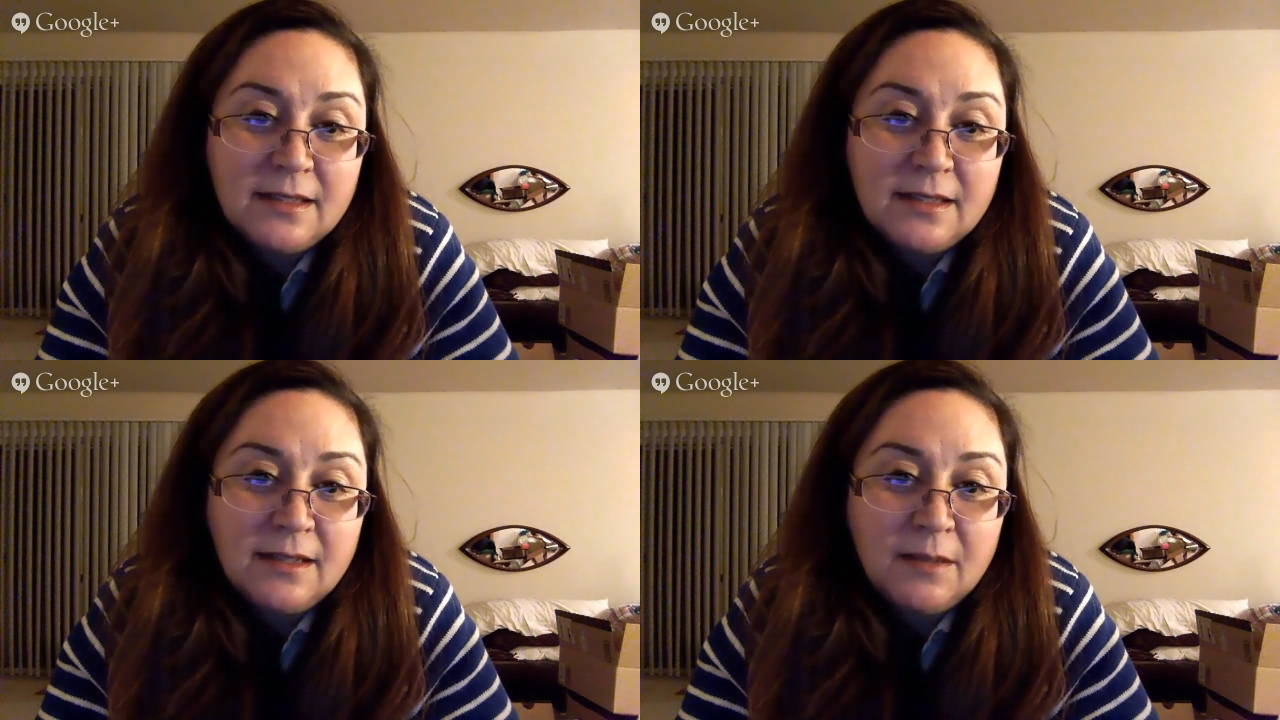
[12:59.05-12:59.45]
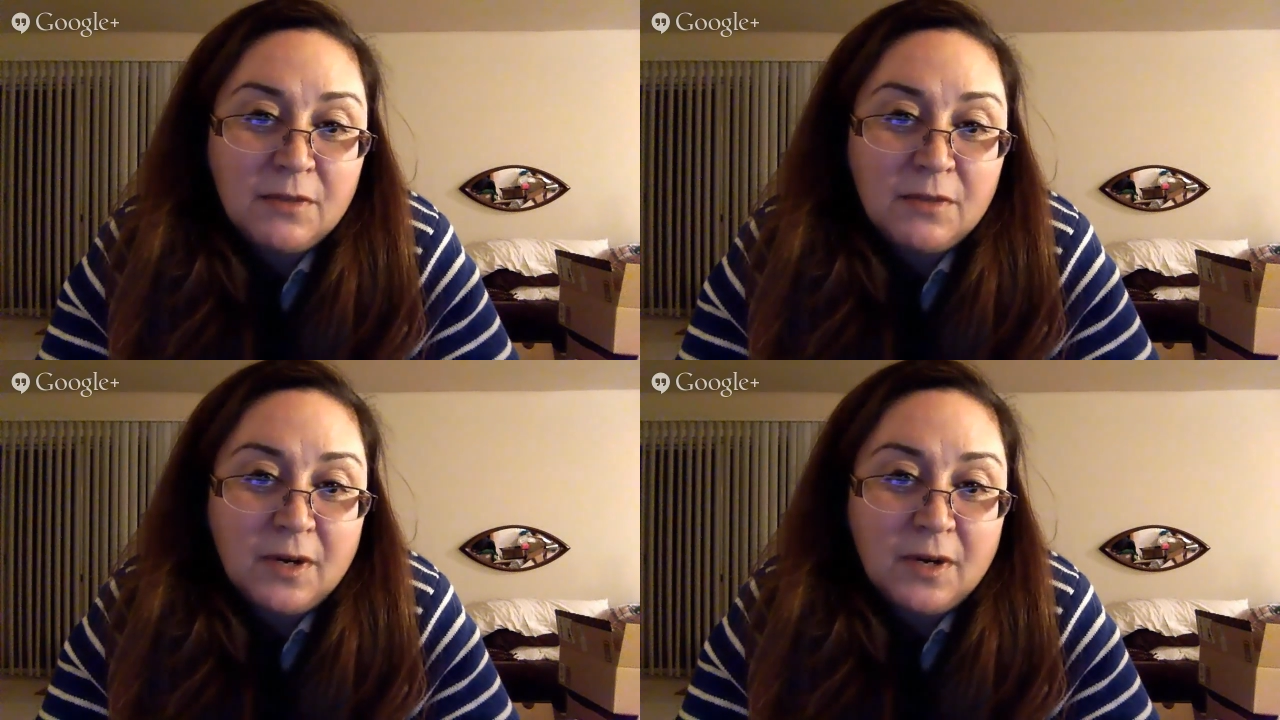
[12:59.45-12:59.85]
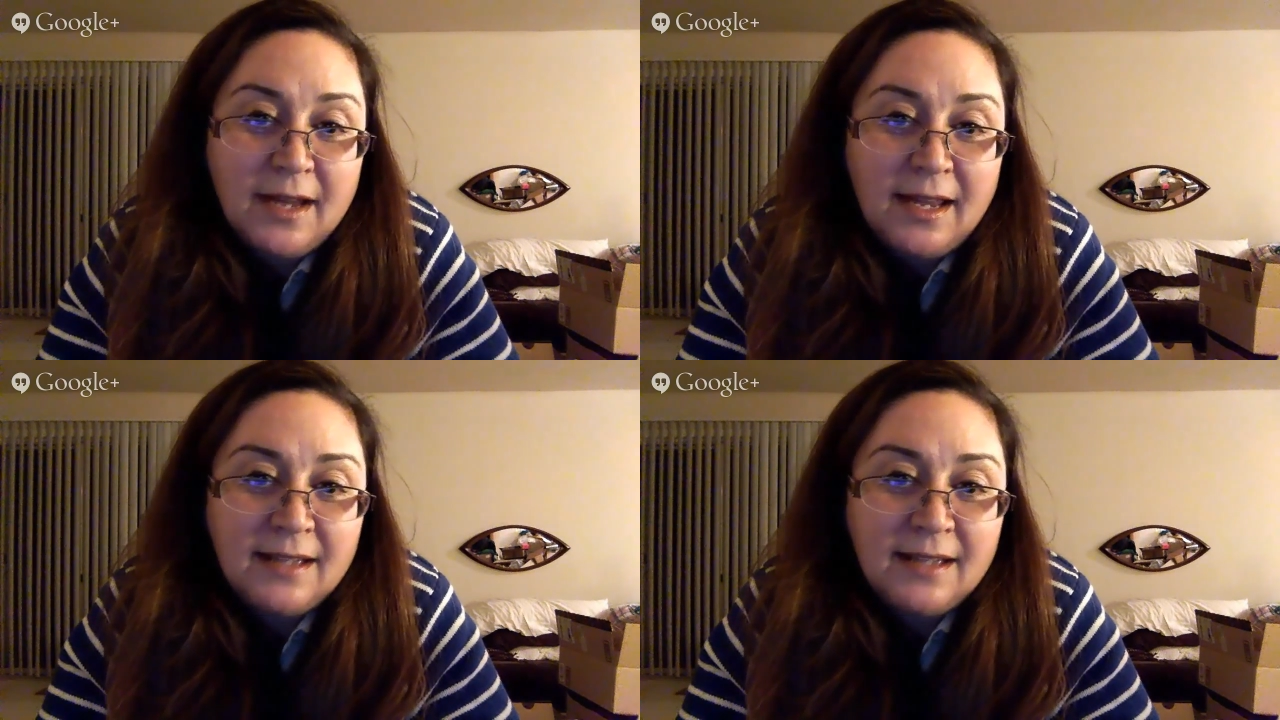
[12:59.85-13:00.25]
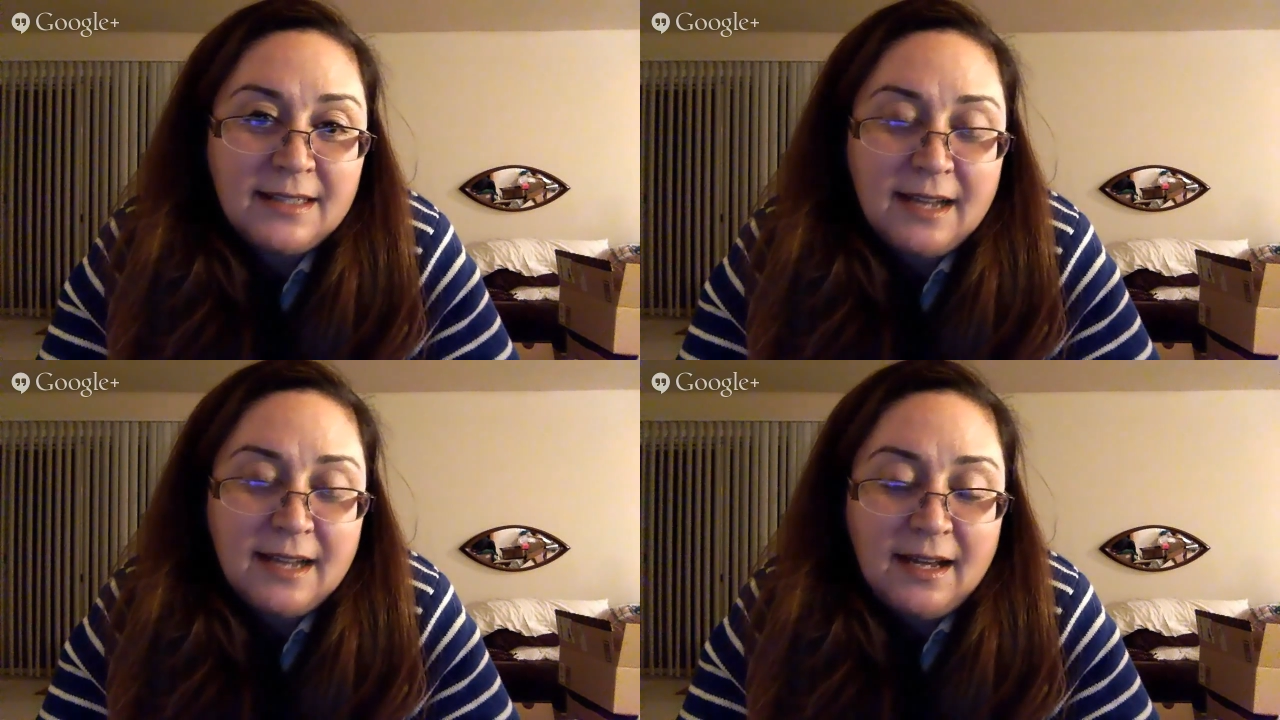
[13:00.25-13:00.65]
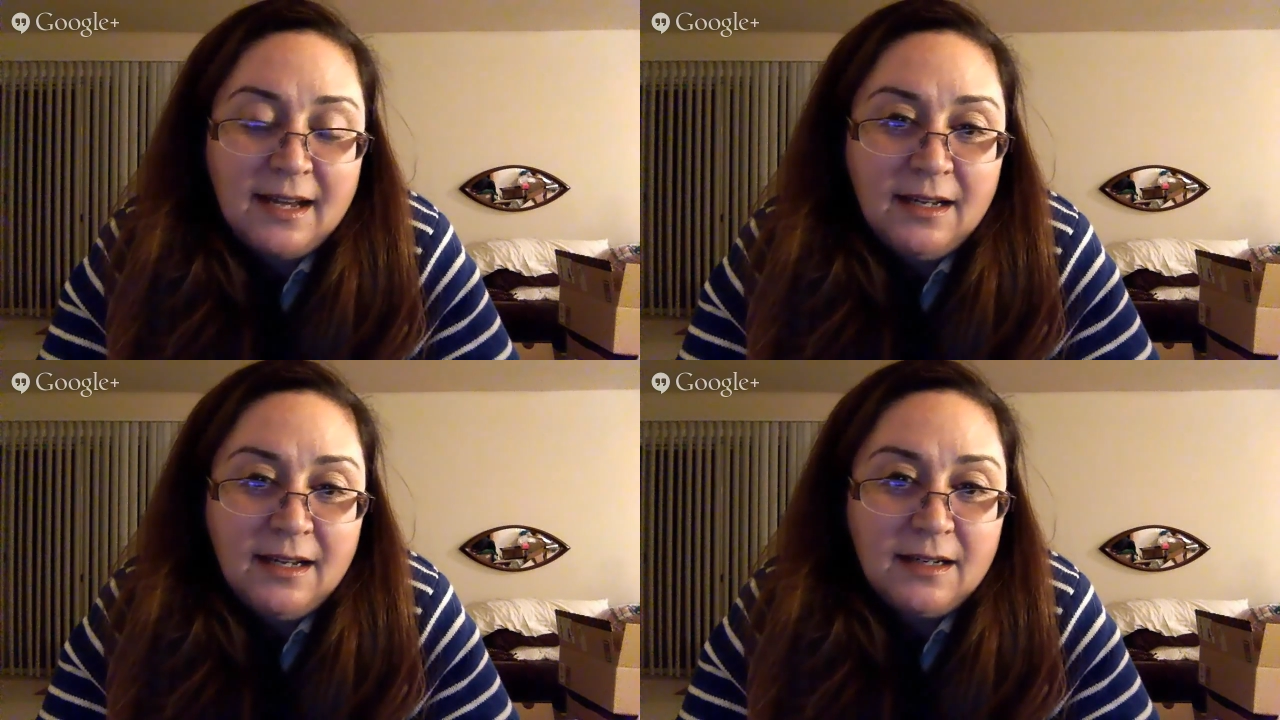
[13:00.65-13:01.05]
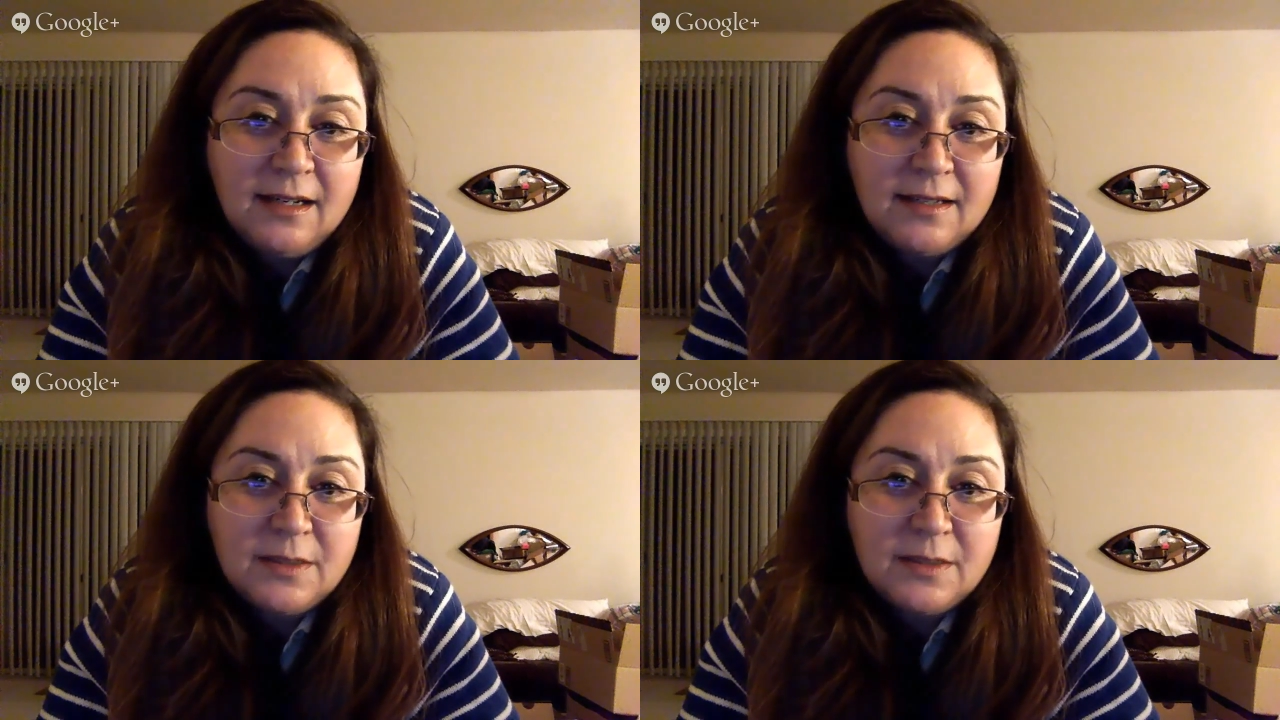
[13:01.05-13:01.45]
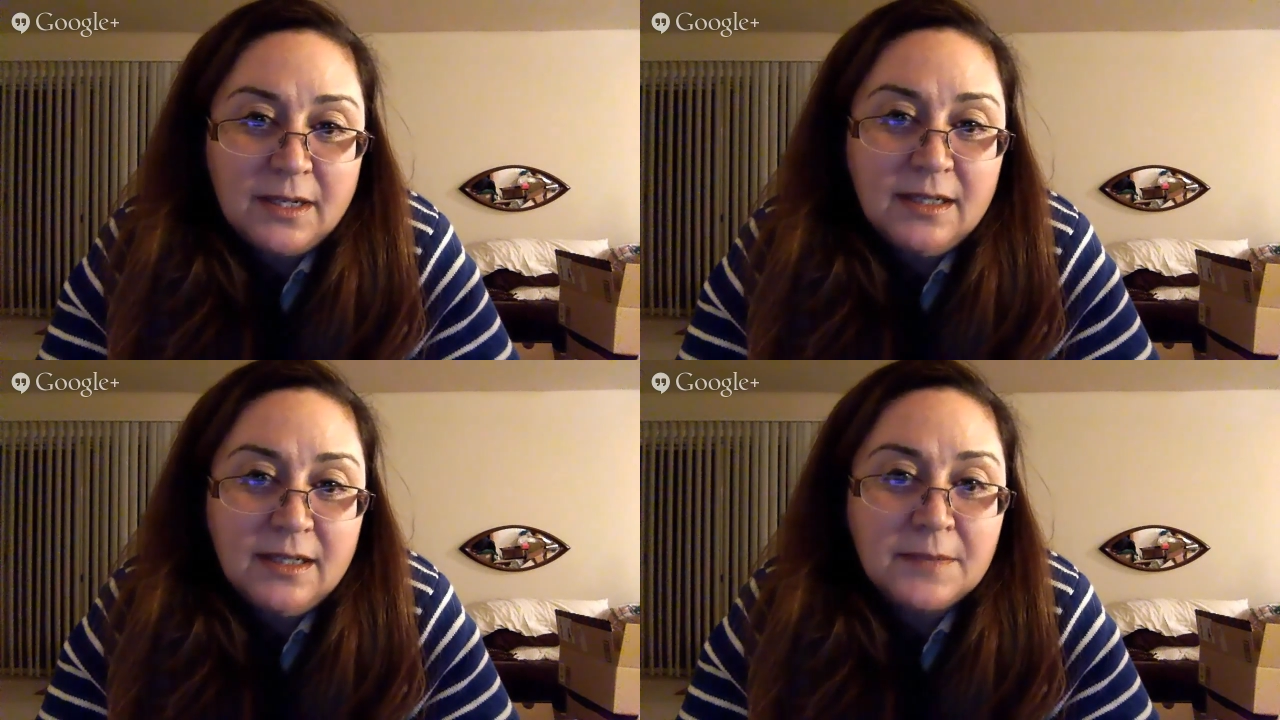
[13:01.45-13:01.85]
the number four, A N D nine, on Twitter.